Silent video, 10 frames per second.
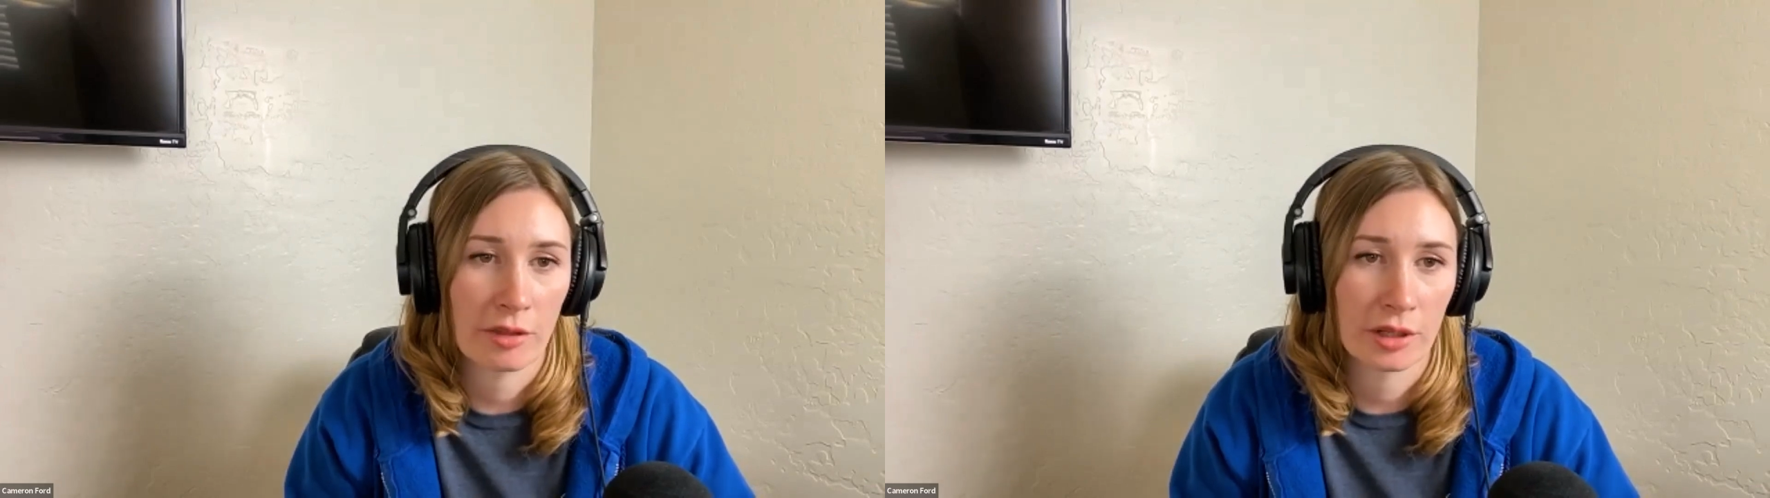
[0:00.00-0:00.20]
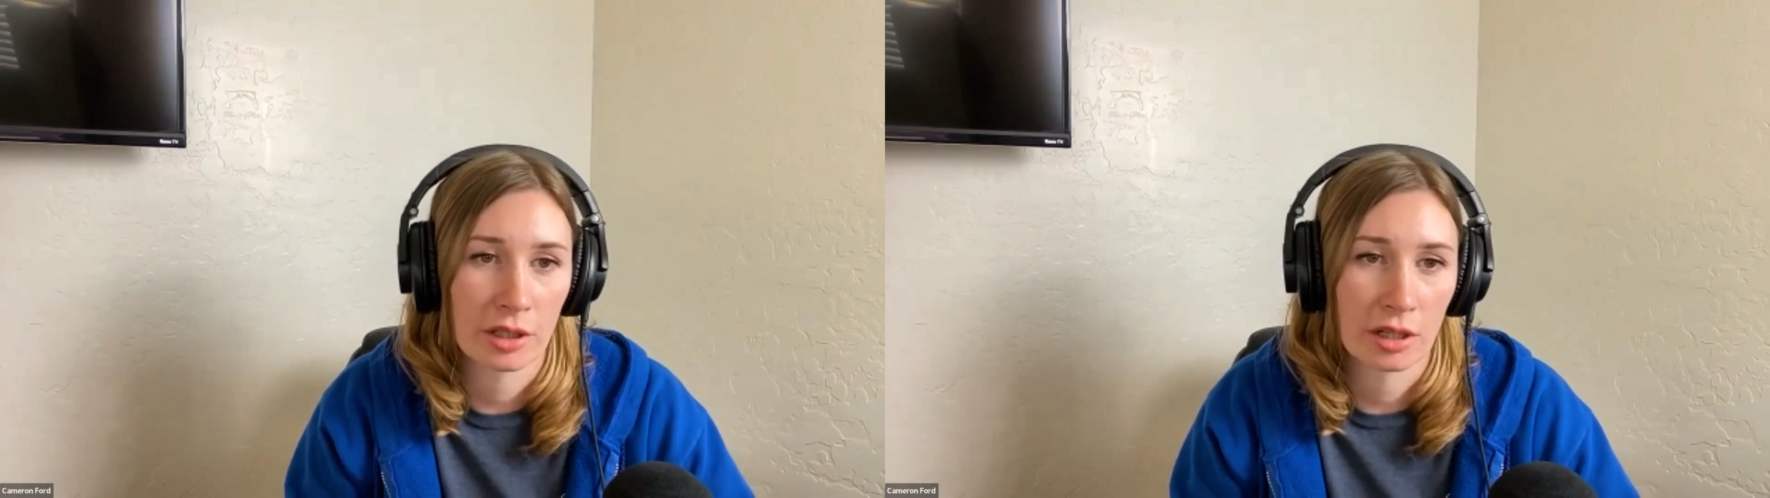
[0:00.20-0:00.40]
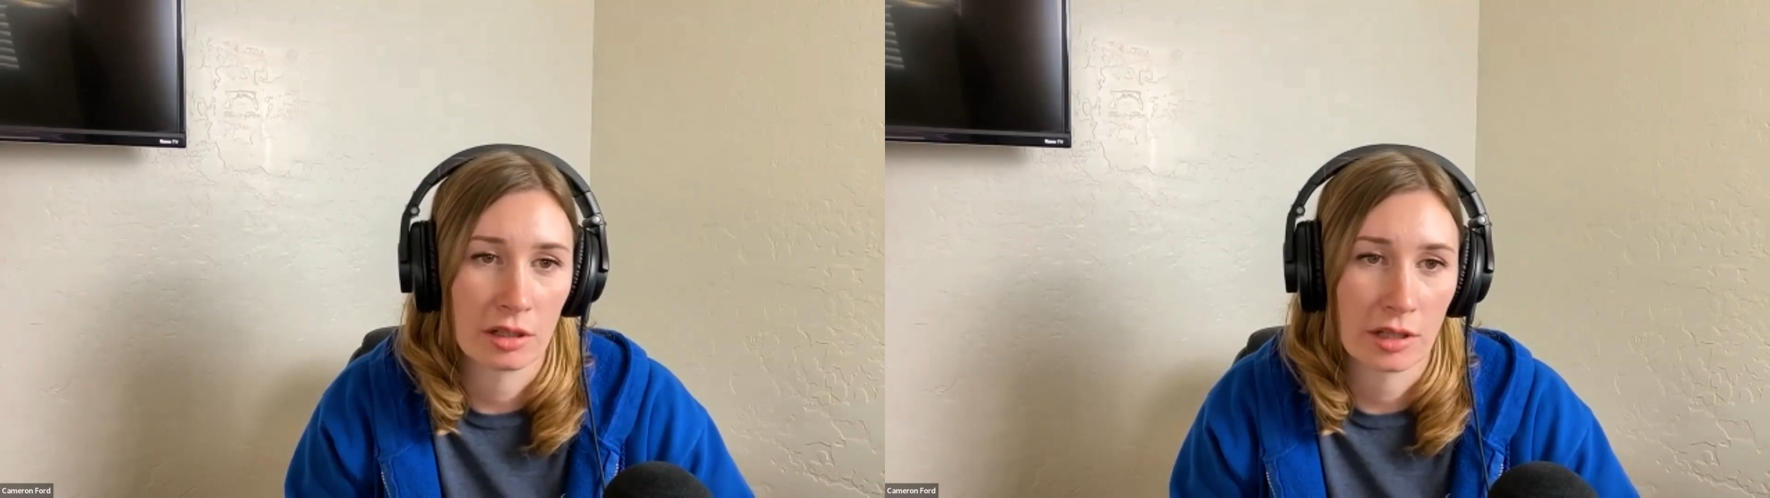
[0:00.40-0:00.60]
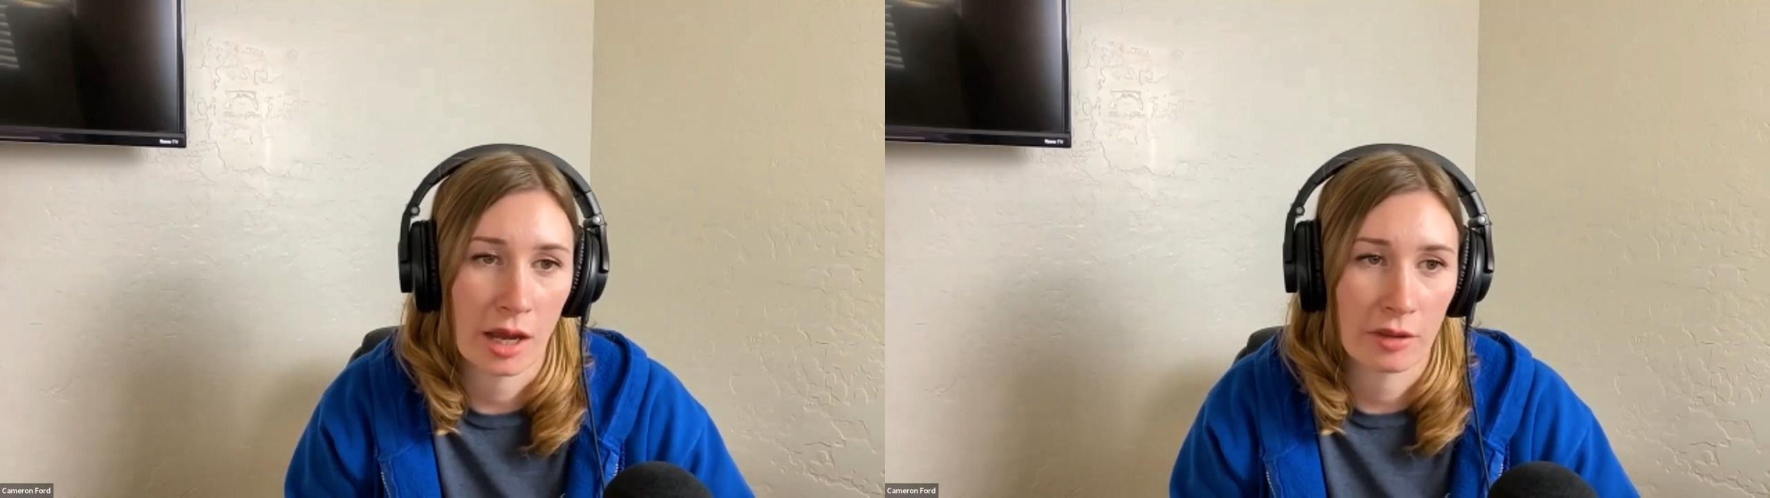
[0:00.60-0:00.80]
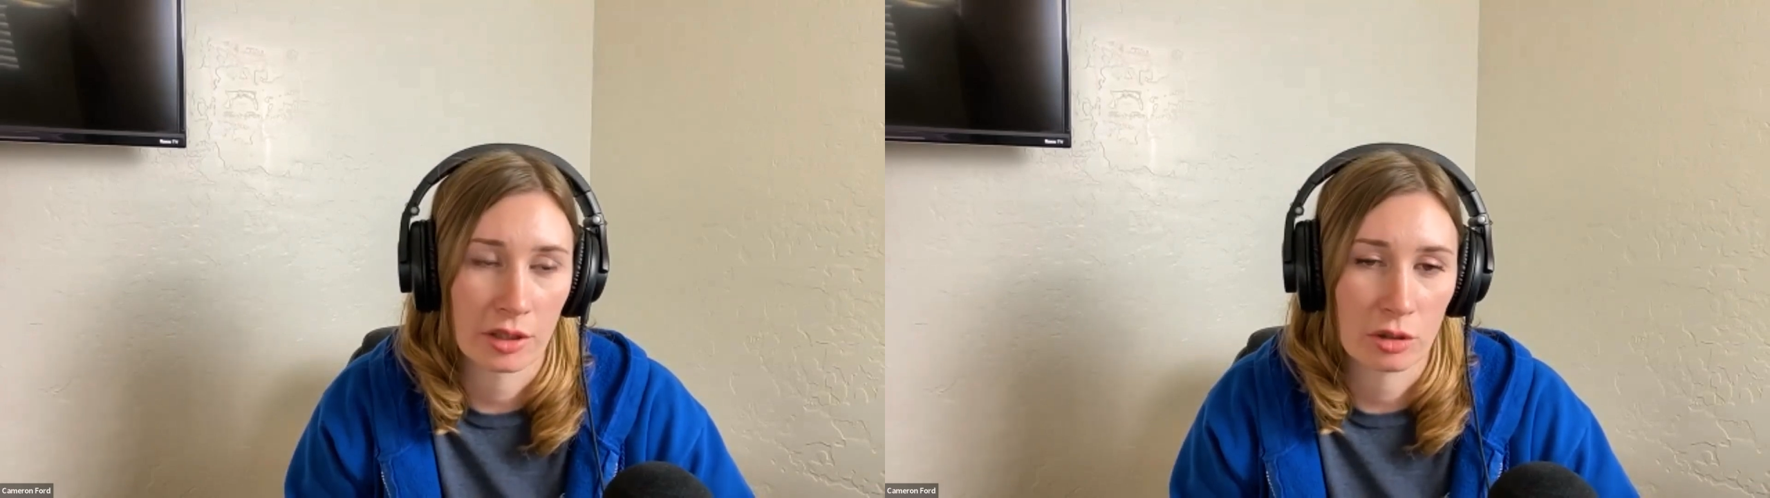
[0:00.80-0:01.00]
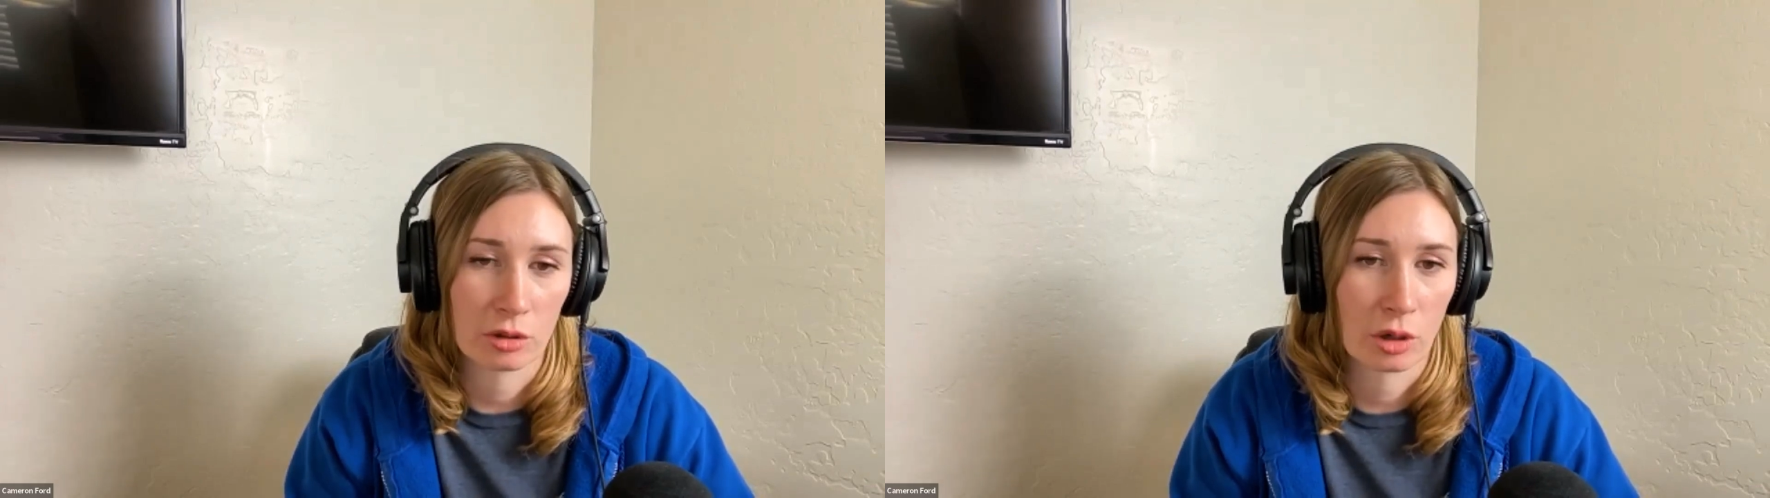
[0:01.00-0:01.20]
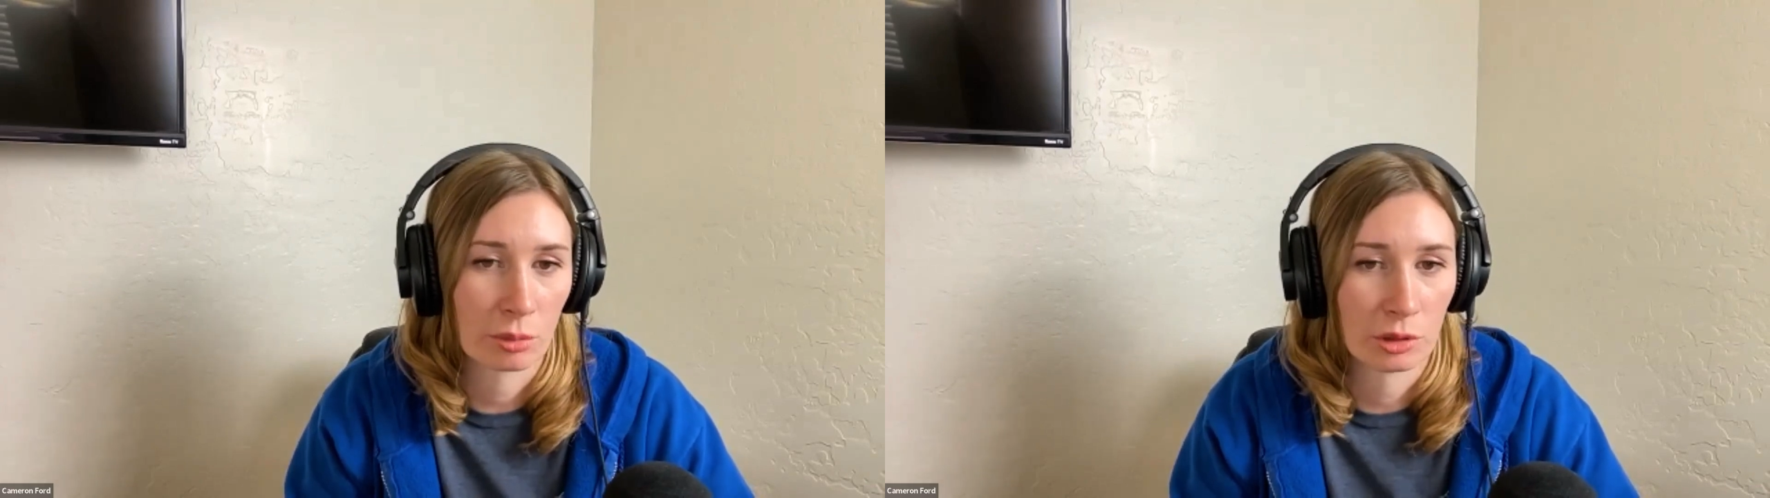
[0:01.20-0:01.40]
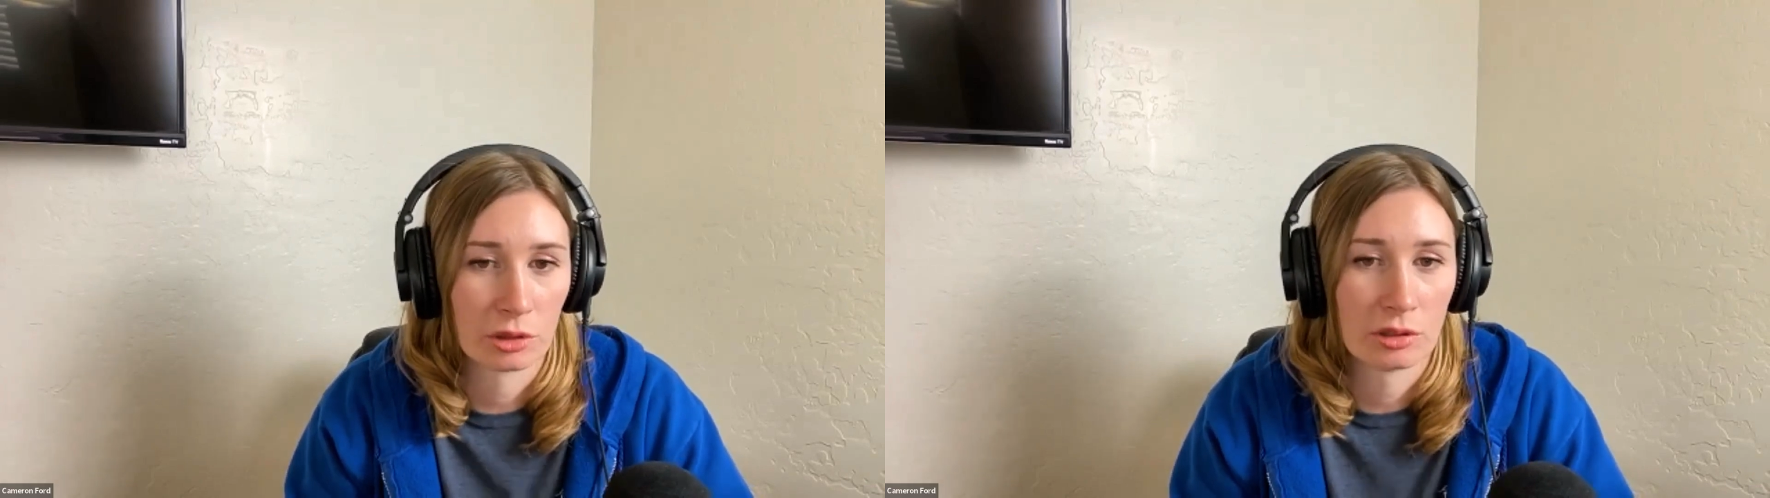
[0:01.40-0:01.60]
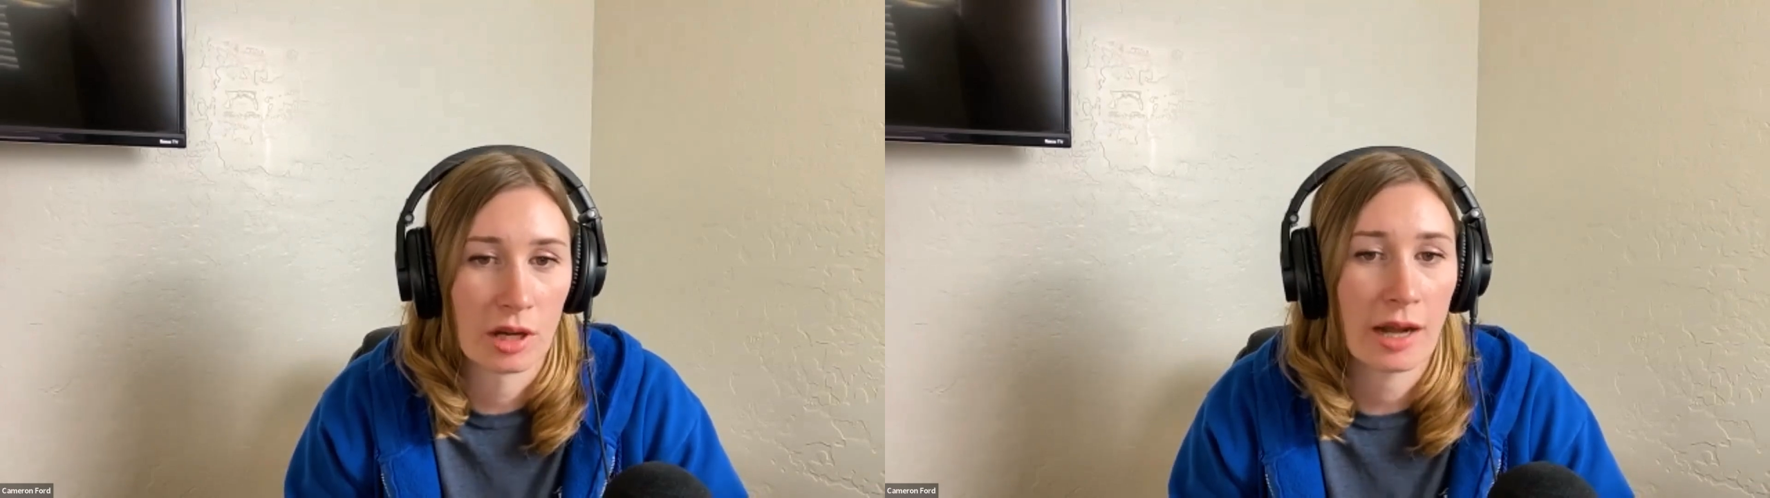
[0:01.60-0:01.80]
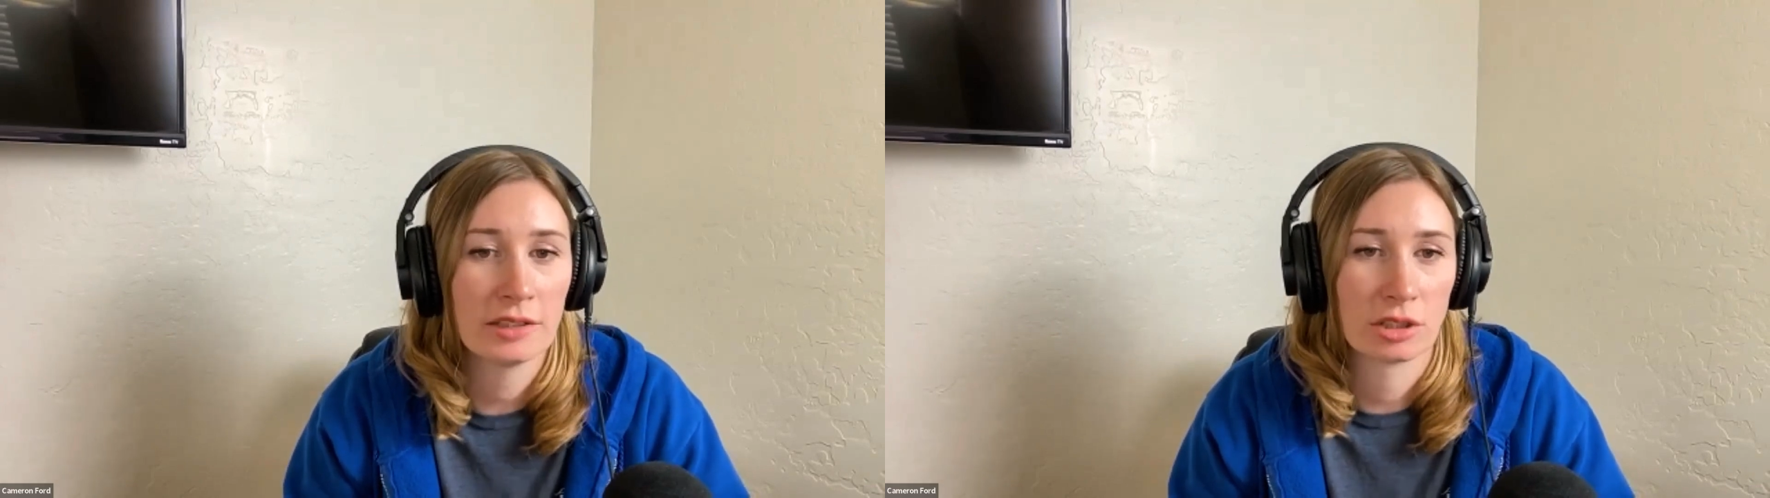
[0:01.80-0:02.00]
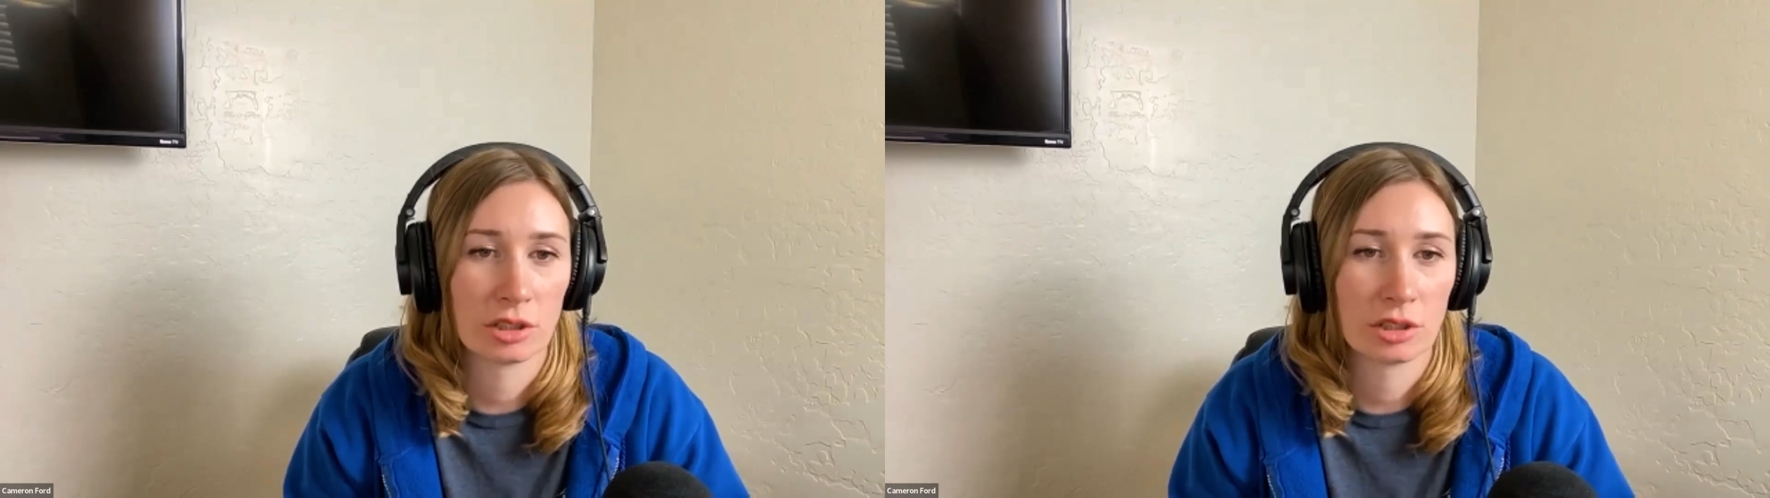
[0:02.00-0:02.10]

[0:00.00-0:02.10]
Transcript: their normal hides